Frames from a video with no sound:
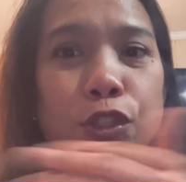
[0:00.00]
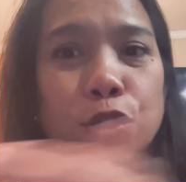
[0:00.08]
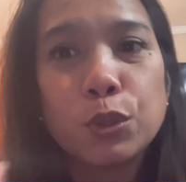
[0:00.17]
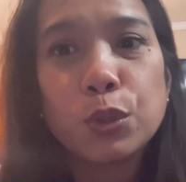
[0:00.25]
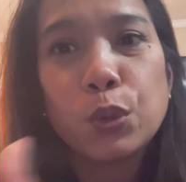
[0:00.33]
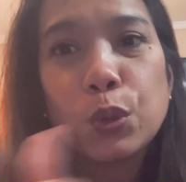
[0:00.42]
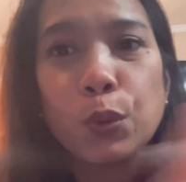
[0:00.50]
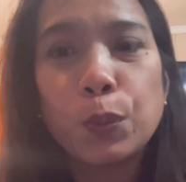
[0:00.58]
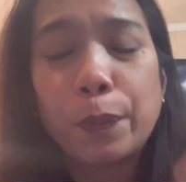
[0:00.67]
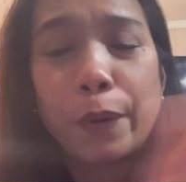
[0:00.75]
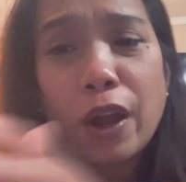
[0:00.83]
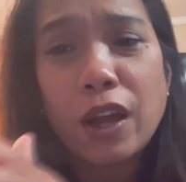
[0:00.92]
to
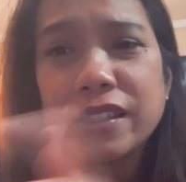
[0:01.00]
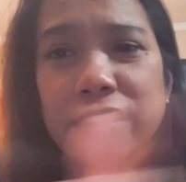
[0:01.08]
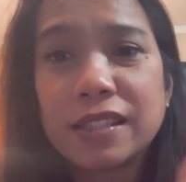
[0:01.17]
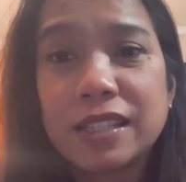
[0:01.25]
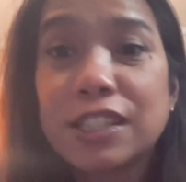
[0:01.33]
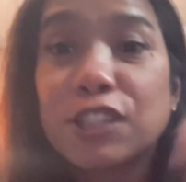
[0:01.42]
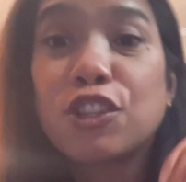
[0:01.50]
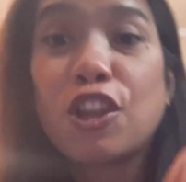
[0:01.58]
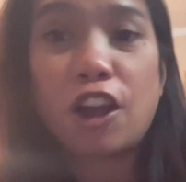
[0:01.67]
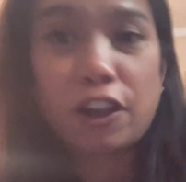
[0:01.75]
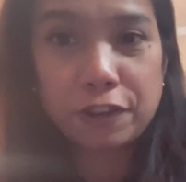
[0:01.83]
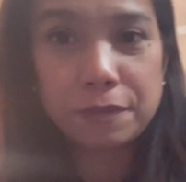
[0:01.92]
process his
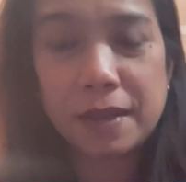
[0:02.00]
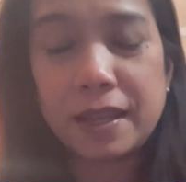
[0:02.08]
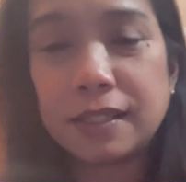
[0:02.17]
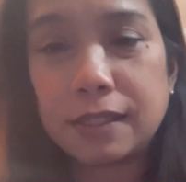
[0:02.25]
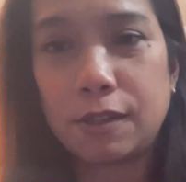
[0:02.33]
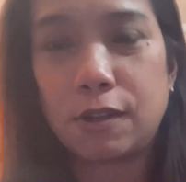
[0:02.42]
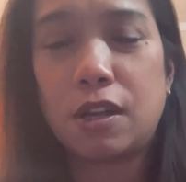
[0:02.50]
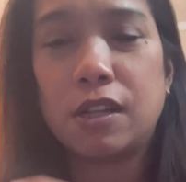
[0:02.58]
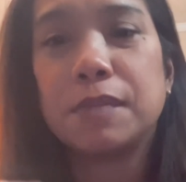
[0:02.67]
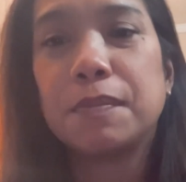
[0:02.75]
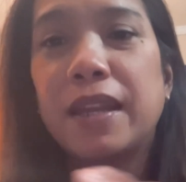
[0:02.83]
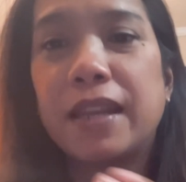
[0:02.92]
documents. So
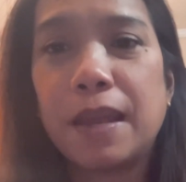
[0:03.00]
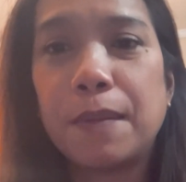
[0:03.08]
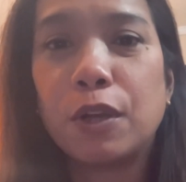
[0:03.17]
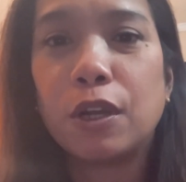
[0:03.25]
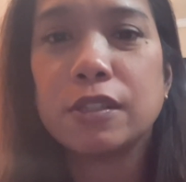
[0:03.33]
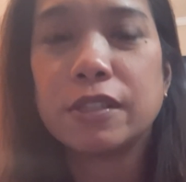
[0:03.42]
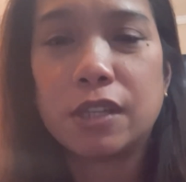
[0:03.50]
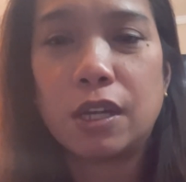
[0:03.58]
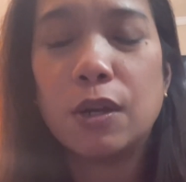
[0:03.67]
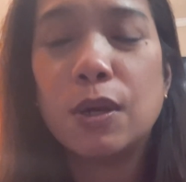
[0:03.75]
because my neighbor also